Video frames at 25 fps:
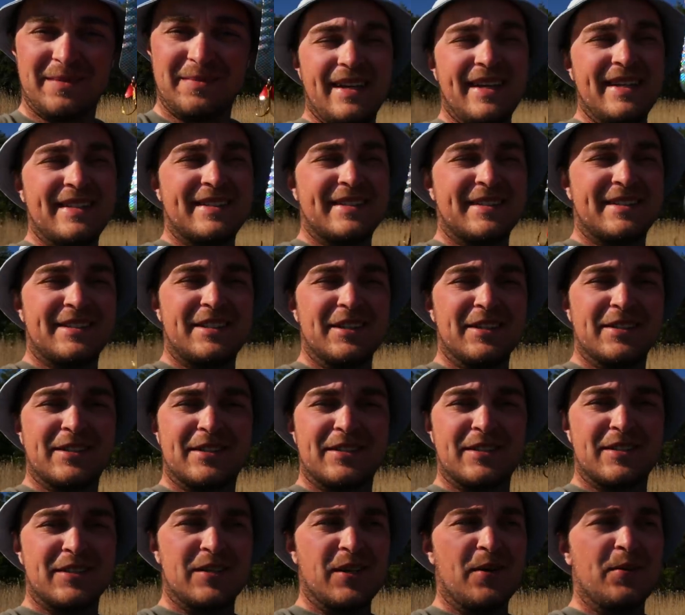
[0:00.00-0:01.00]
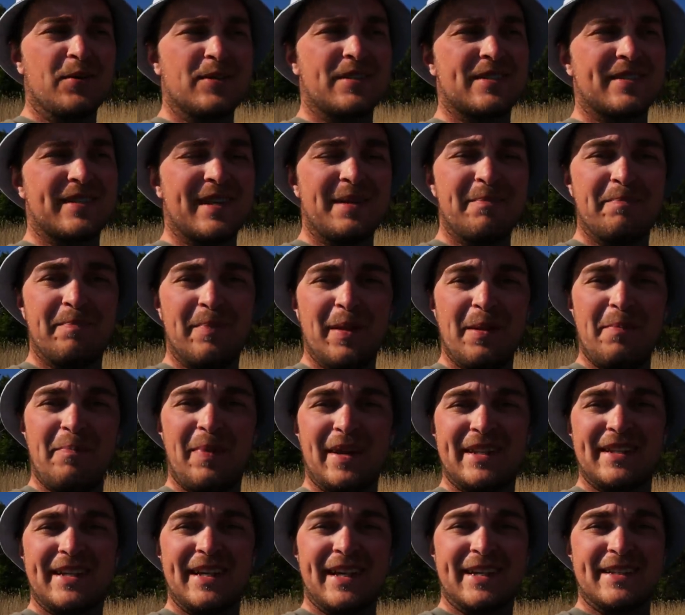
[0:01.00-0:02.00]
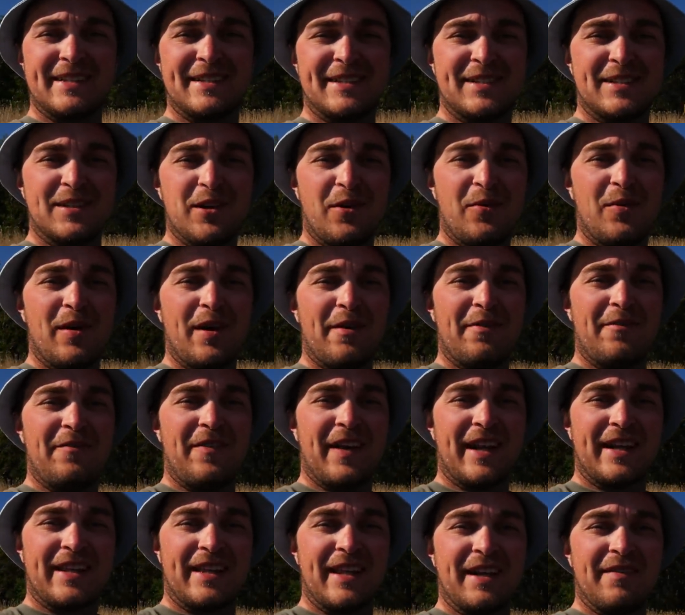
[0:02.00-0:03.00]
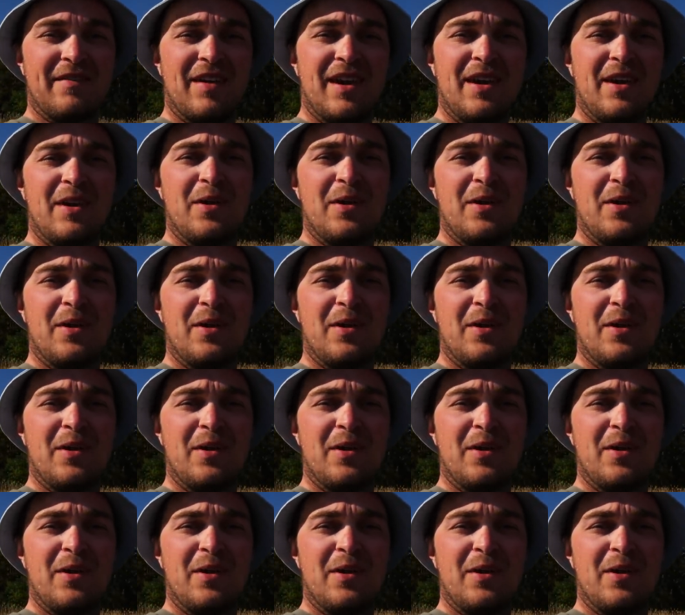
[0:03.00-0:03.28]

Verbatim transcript: It's just so simple but yet so effective.